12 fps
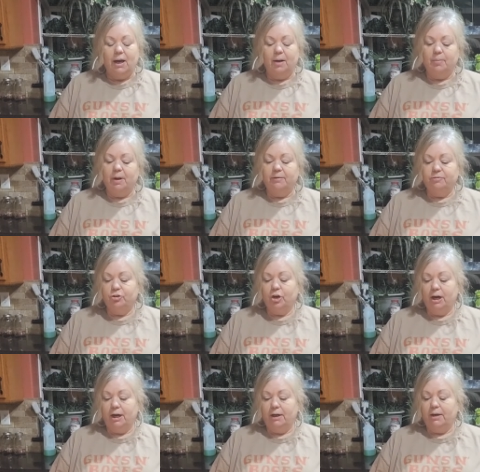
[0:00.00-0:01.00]
I've
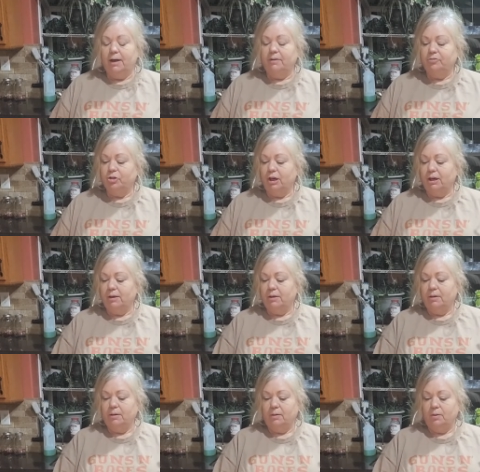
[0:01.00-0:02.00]

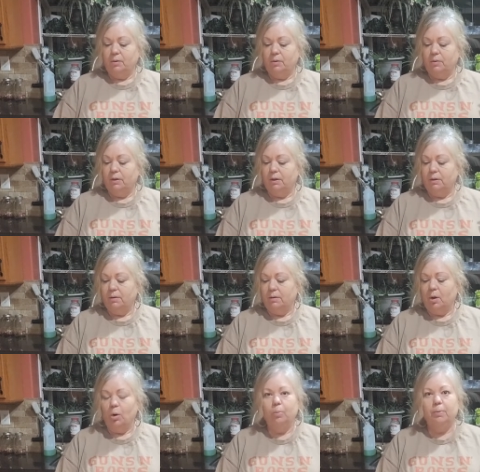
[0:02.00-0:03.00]
tried the
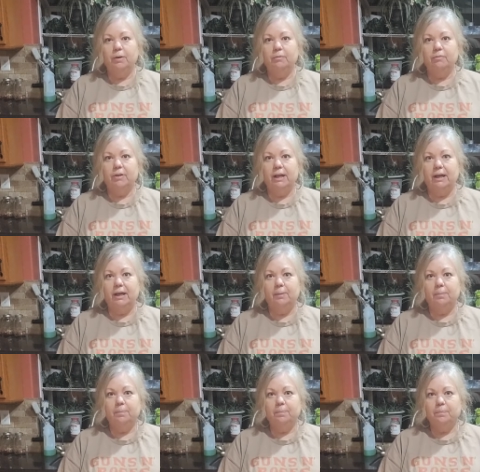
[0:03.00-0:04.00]
open
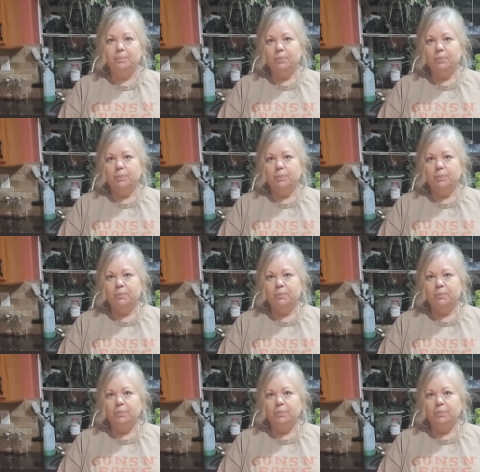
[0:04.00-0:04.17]
flame,